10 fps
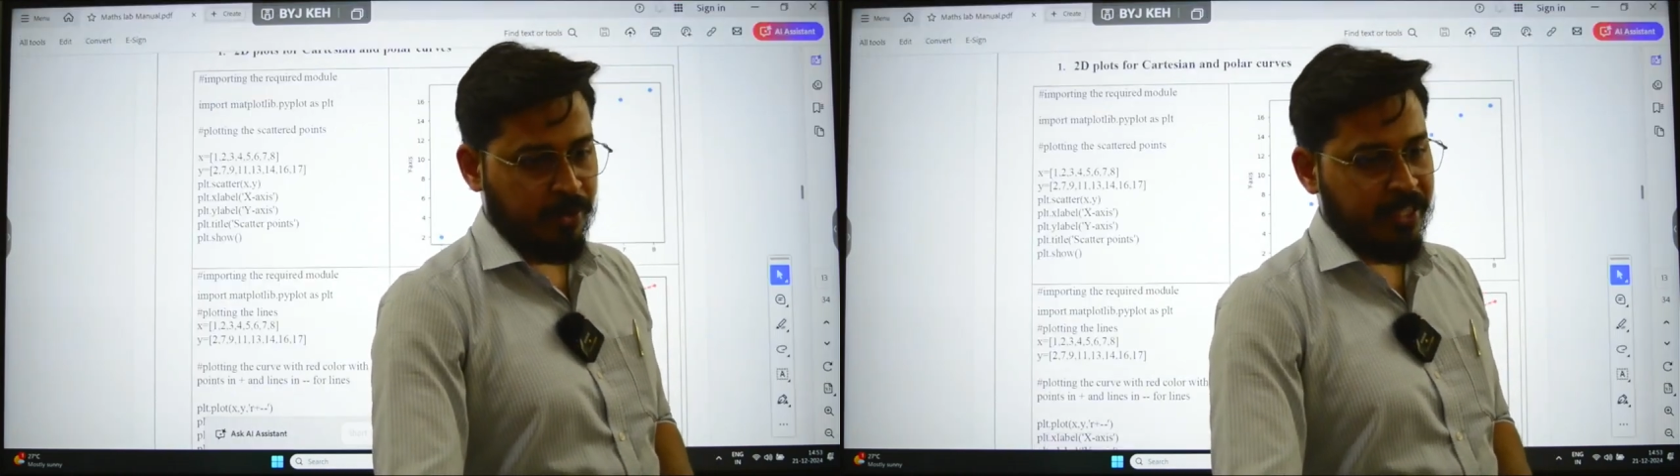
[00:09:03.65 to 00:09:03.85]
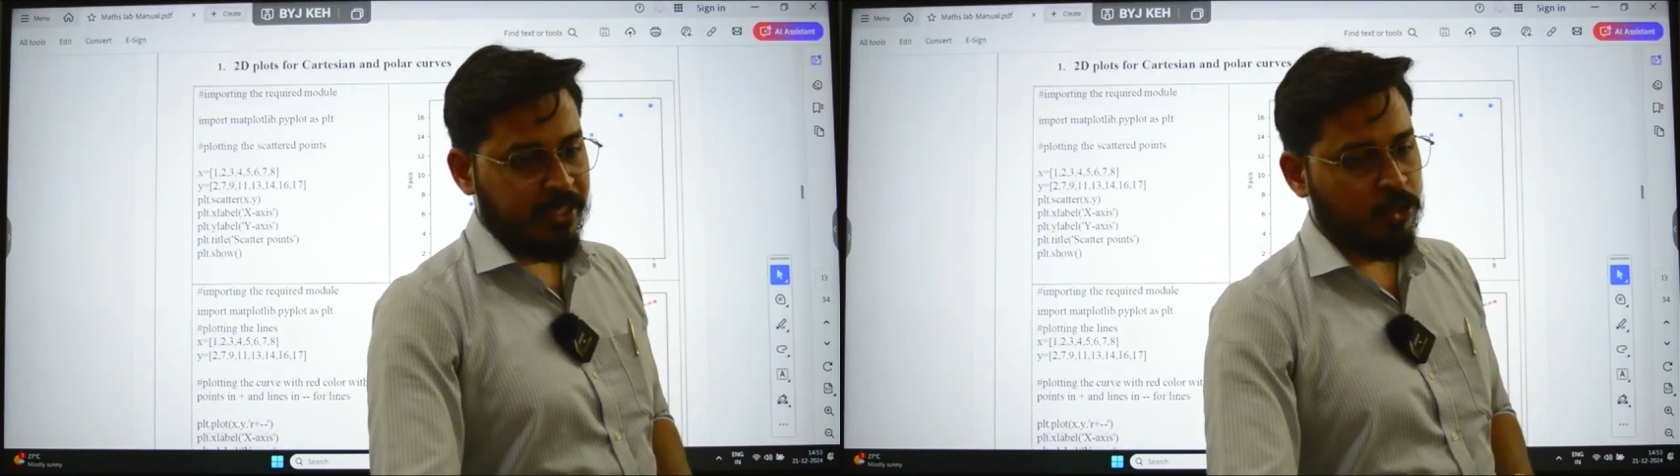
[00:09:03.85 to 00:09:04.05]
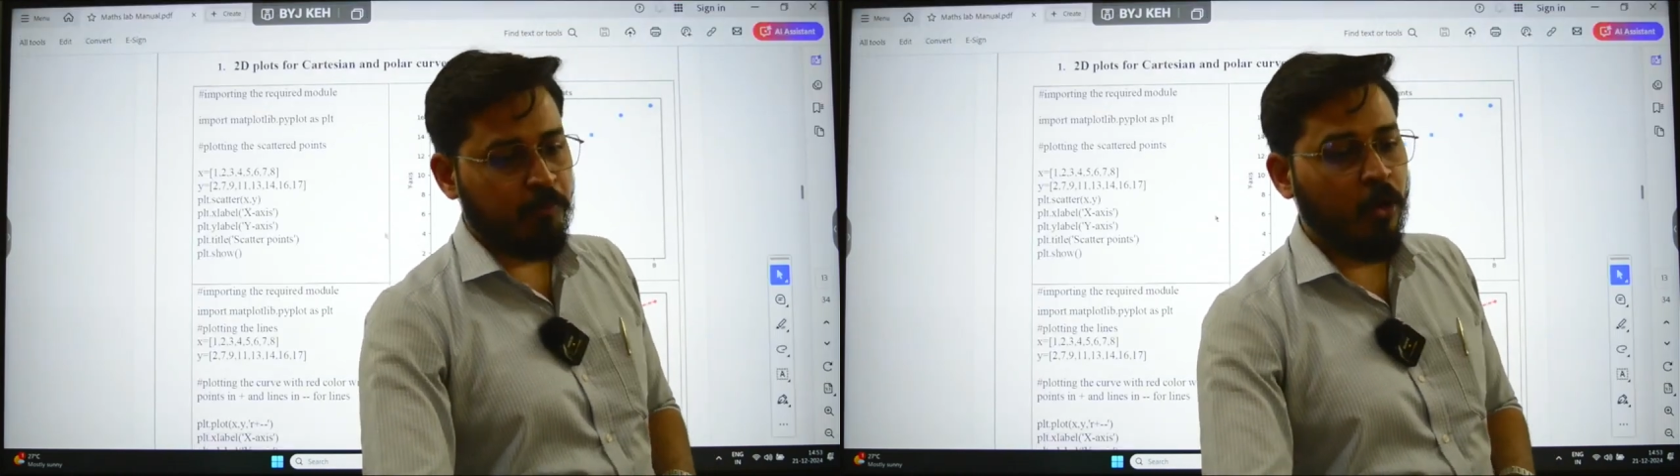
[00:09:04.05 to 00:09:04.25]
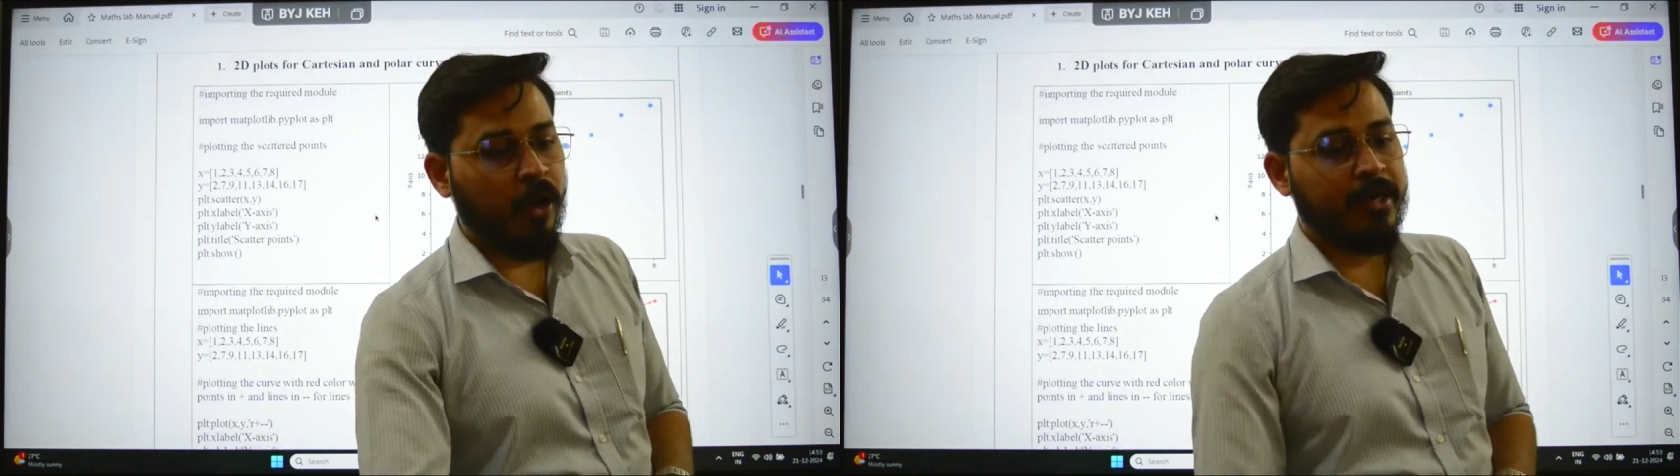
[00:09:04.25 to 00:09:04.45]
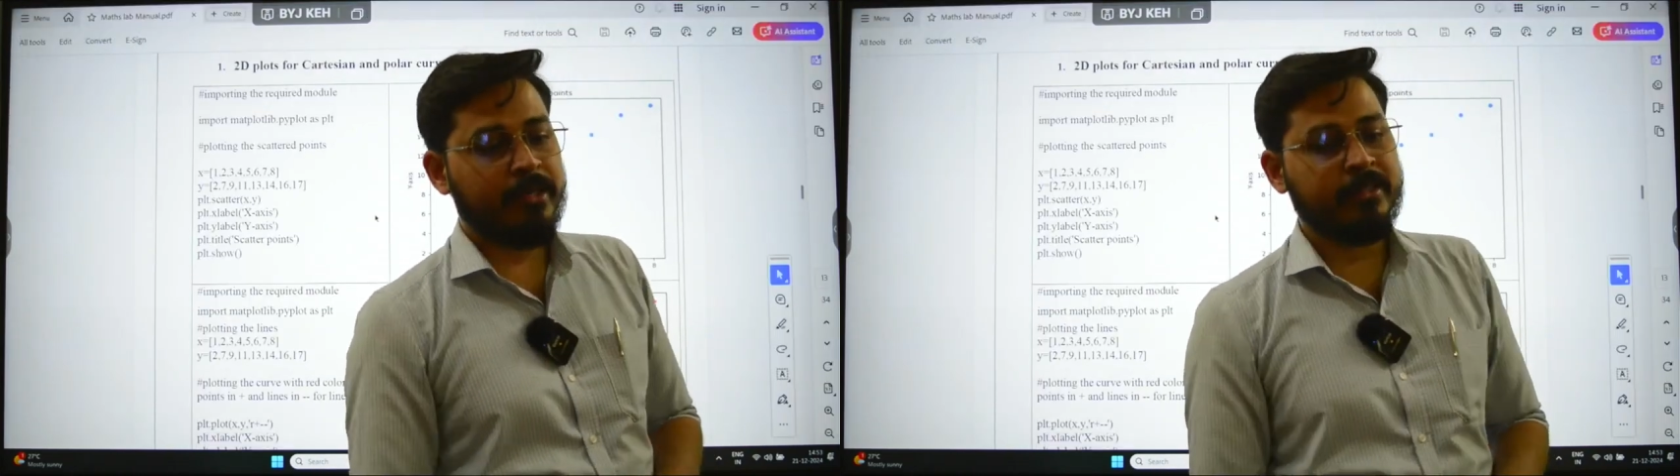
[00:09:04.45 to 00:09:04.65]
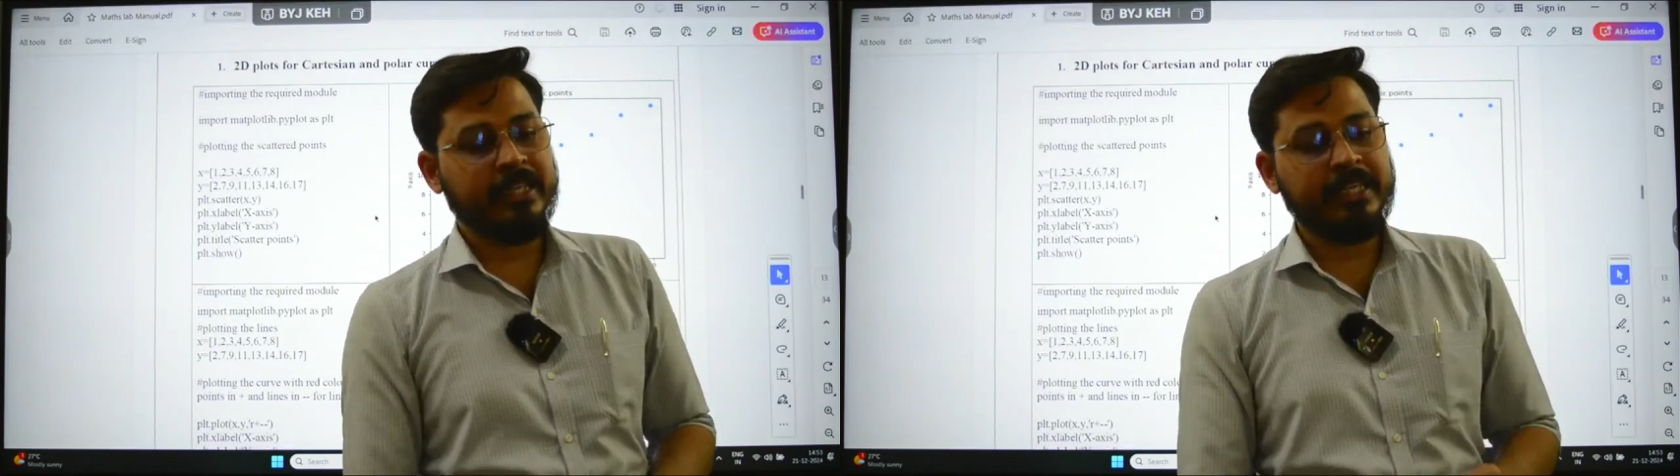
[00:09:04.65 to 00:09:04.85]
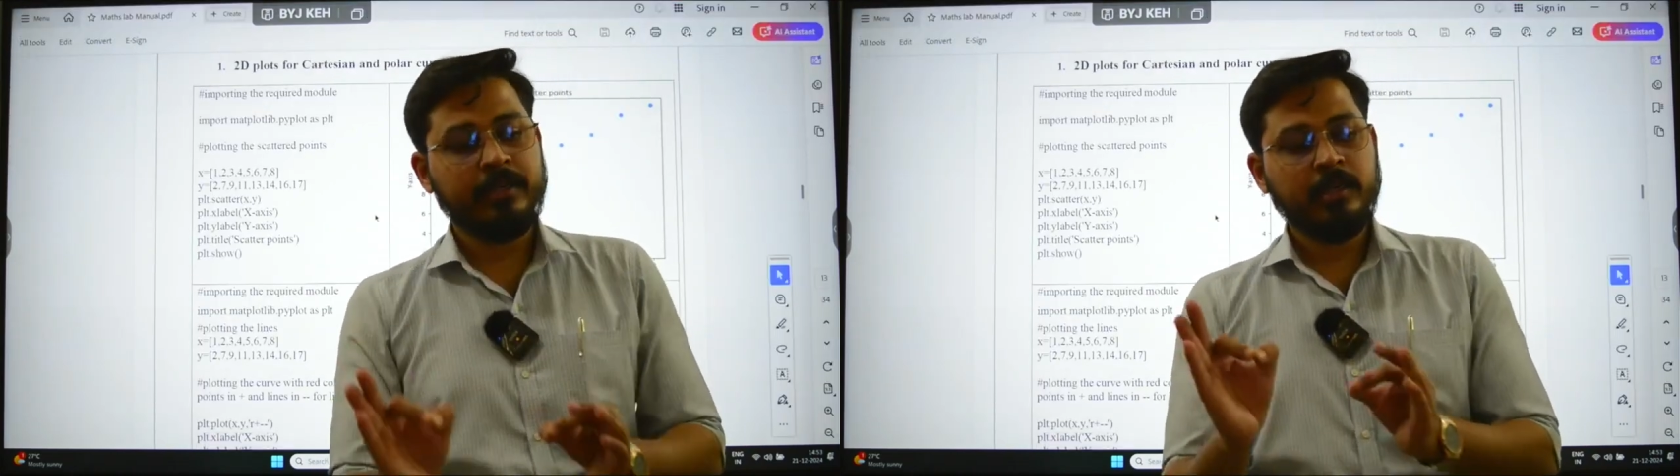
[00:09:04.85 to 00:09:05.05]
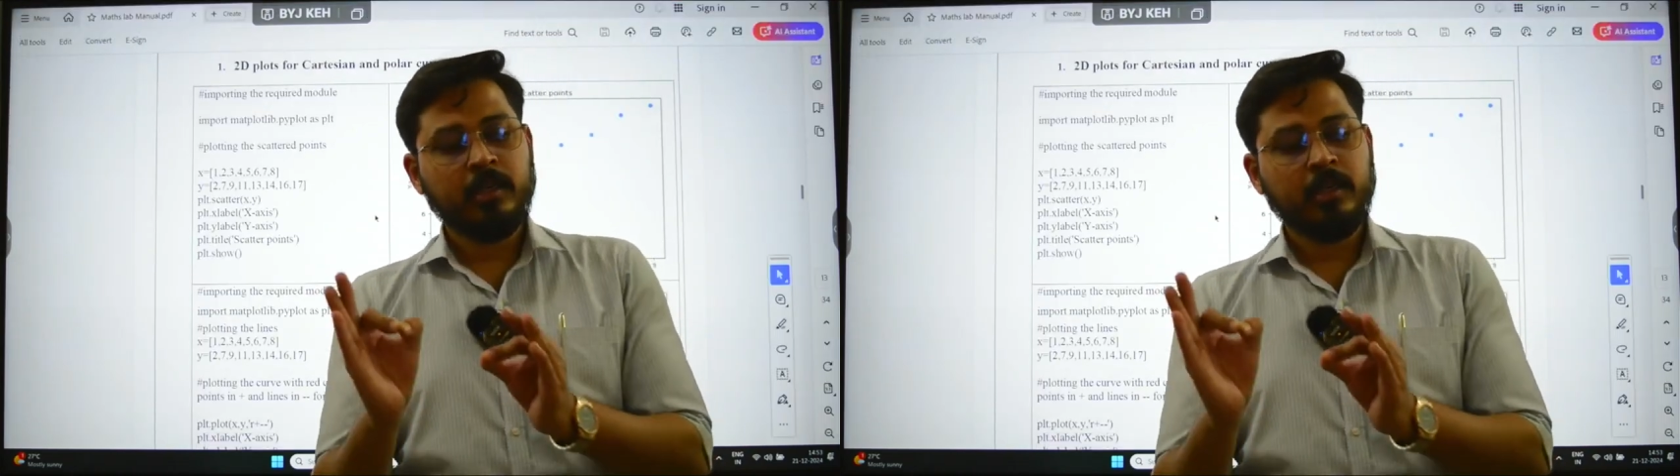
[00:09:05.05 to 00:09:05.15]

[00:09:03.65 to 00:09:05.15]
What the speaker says: need to plot the